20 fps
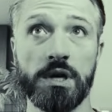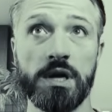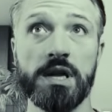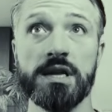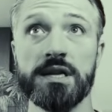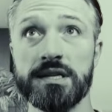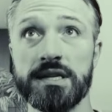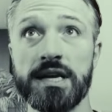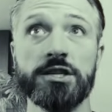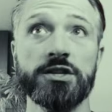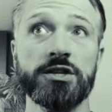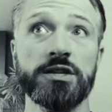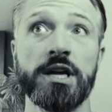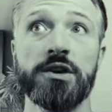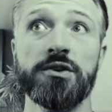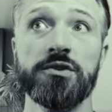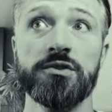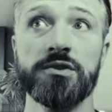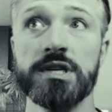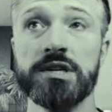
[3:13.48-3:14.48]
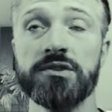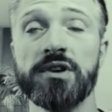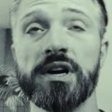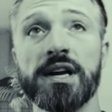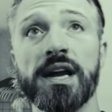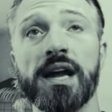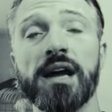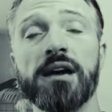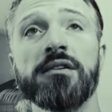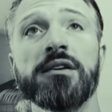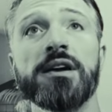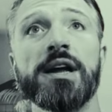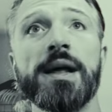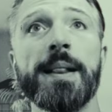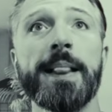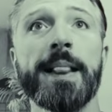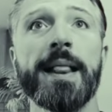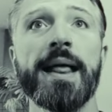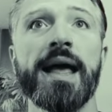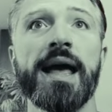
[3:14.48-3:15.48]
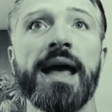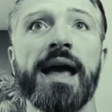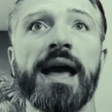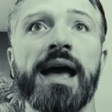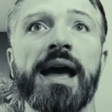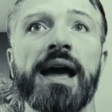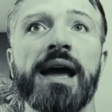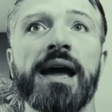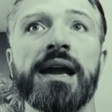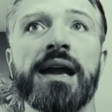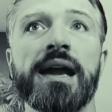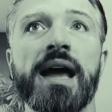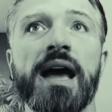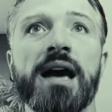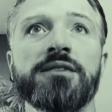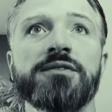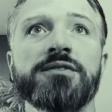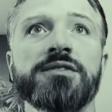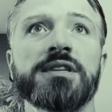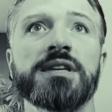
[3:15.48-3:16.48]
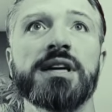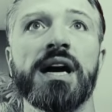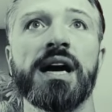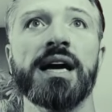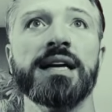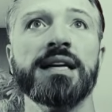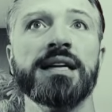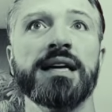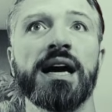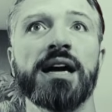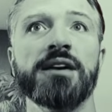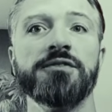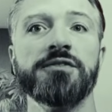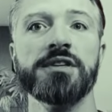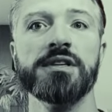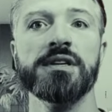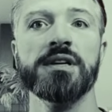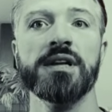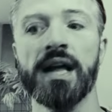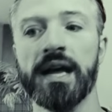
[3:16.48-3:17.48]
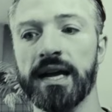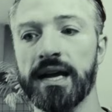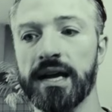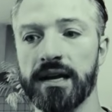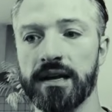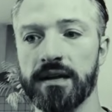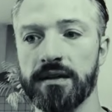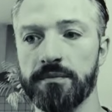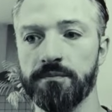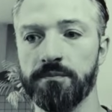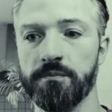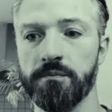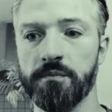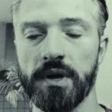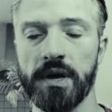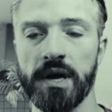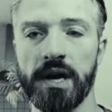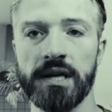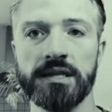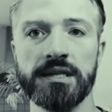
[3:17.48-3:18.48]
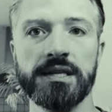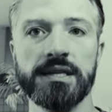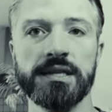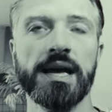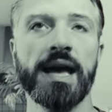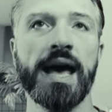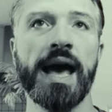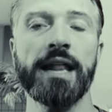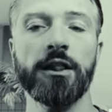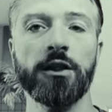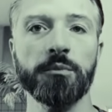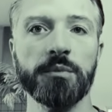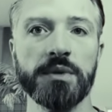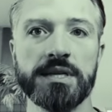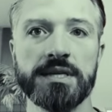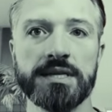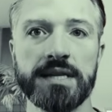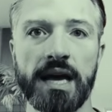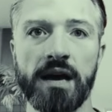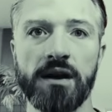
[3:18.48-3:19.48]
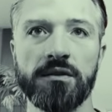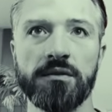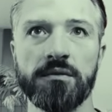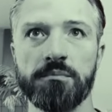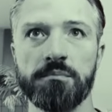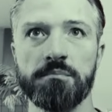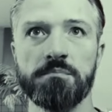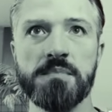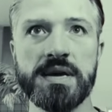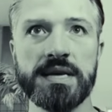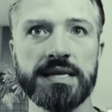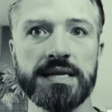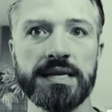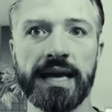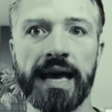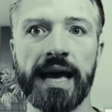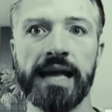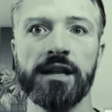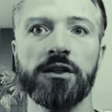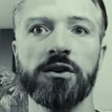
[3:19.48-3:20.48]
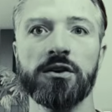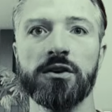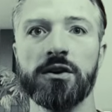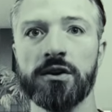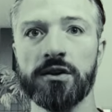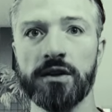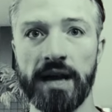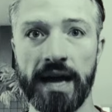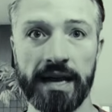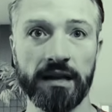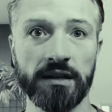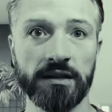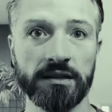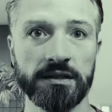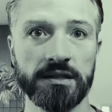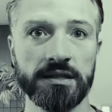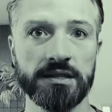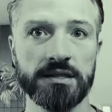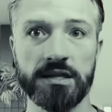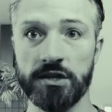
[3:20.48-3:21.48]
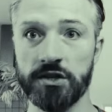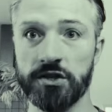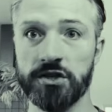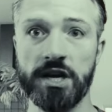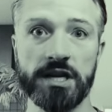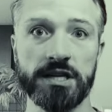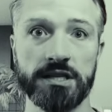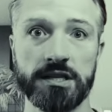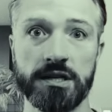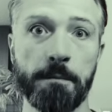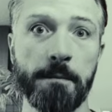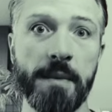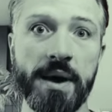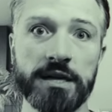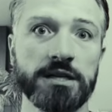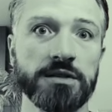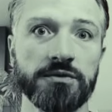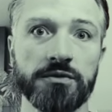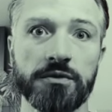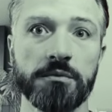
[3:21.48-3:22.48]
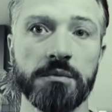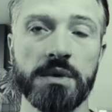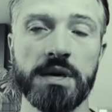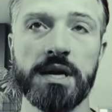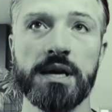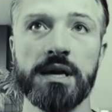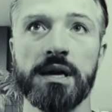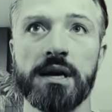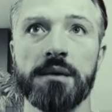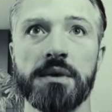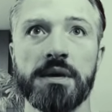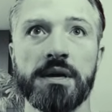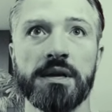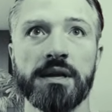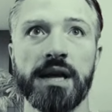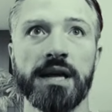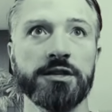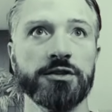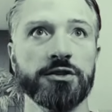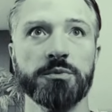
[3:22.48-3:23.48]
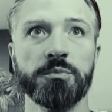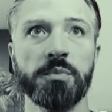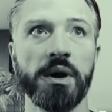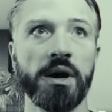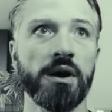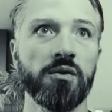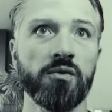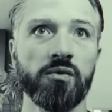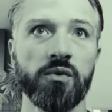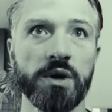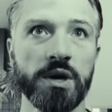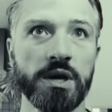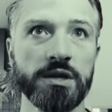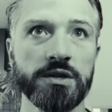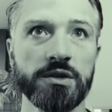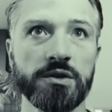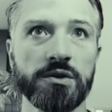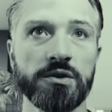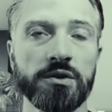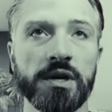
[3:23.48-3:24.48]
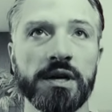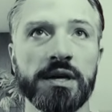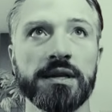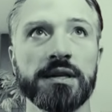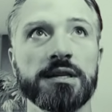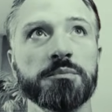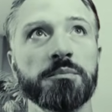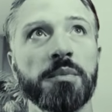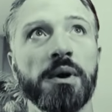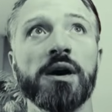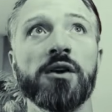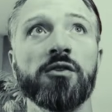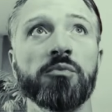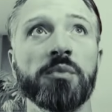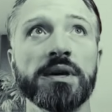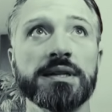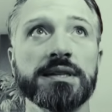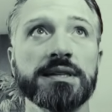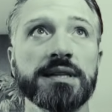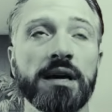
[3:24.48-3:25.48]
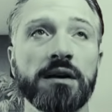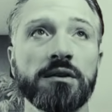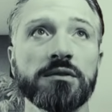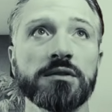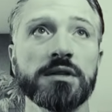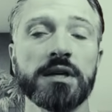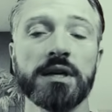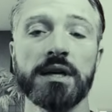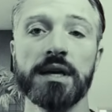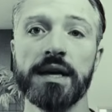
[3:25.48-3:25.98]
the session that you see right now. And after I did the analog mix down. Mixing analog on an analog disc is just a must for me. I mean, that's just part of what I do, and it's part of my sound.